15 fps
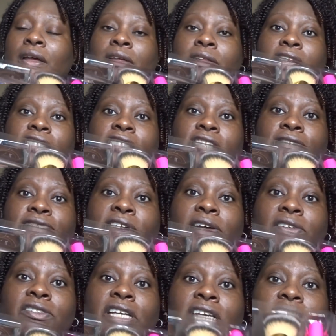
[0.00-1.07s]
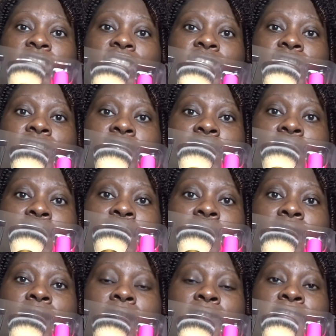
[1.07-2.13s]
that's the foundation,
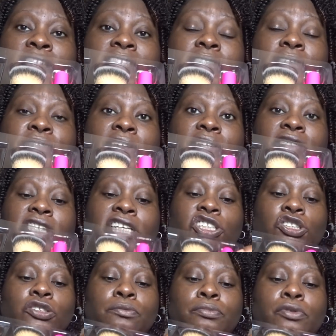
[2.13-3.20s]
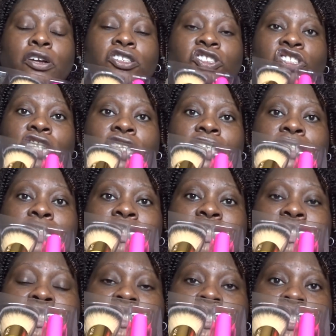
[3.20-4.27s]
that's the foundation brush,
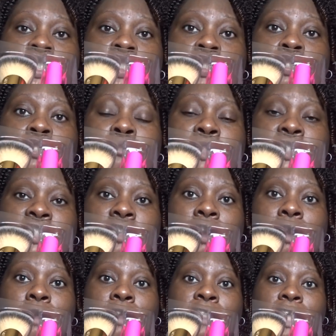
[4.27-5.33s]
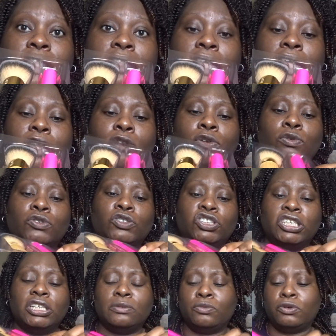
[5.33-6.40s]
this is the new mascara that they're
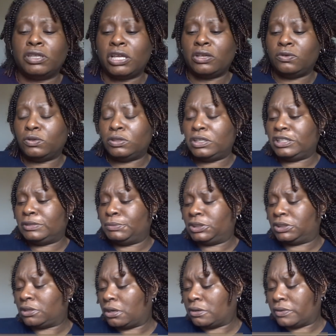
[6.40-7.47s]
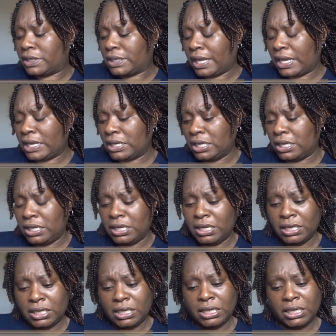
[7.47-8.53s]
launching. What are they calling this mascara again?
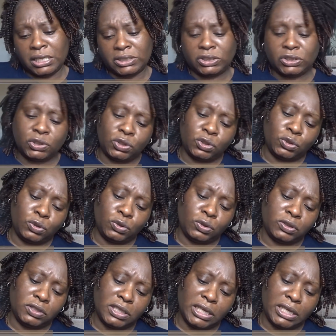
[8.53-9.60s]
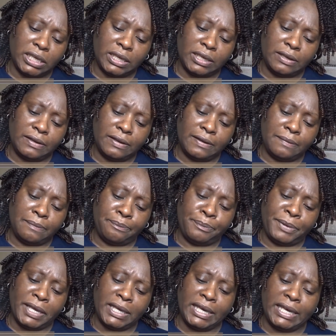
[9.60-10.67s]
It's called the
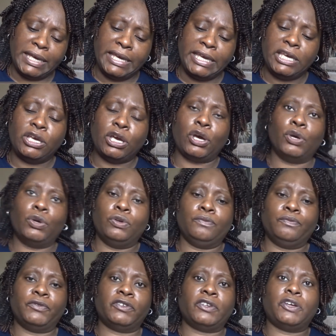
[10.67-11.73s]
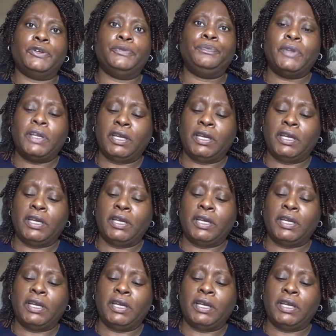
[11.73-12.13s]
Big Ego. So